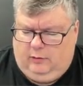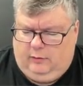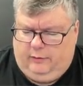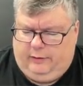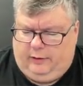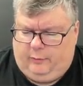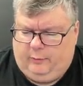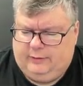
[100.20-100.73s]

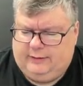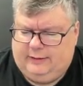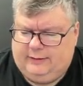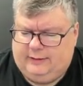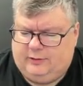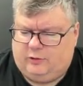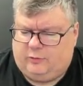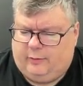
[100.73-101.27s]
The other one
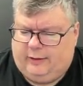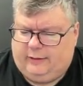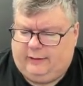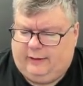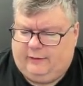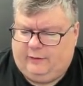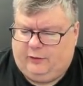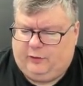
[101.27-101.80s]
says it's
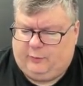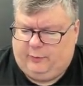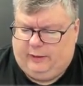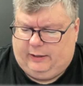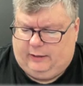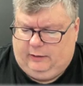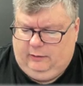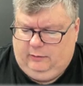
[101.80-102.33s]
directly on the
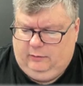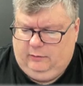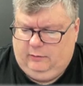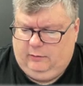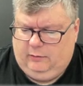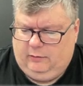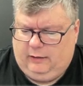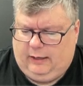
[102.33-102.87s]
3,
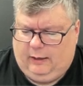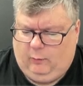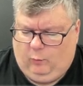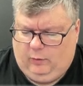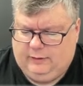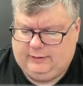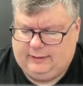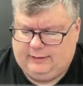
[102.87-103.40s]
and
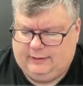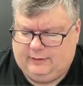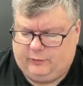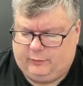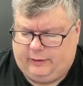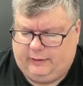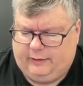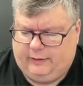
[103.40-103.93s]
one says it's
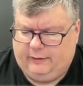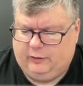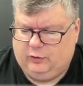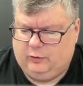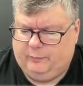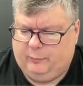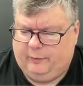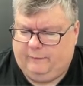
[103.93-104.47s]
directly on the
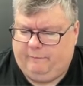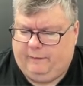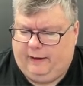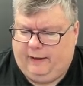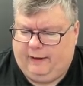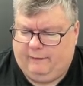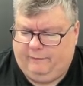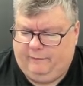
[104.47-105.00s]

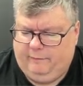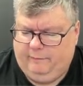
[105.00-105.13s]
2.5.